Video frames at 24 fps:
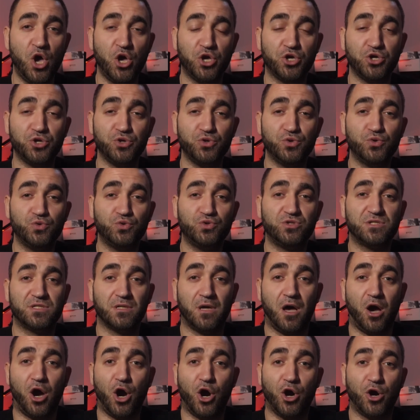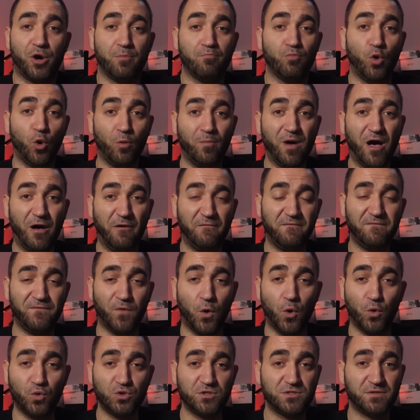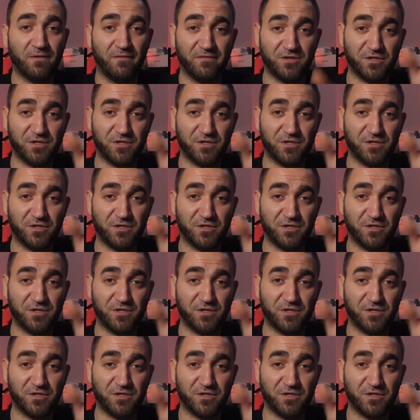use our mobile phones